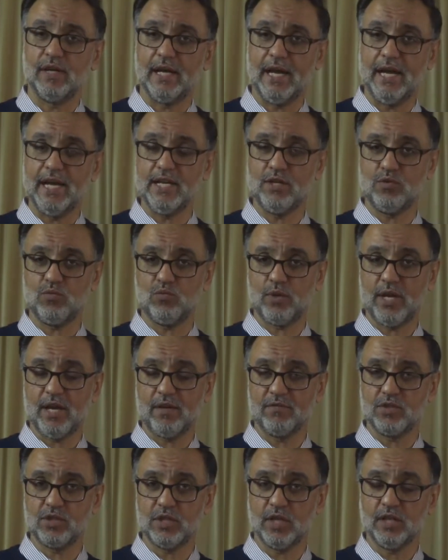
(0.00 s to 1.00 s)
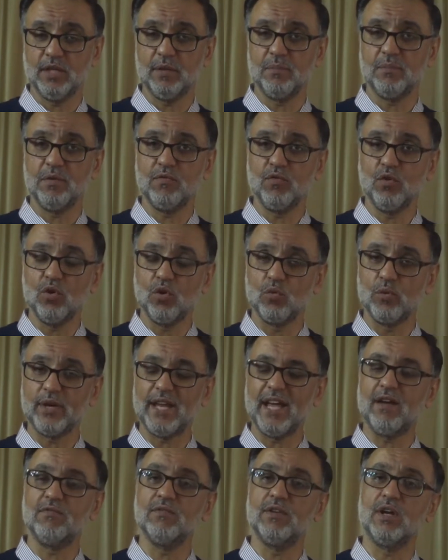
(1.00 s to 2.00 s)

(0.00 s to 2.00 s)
As we have studied before, we have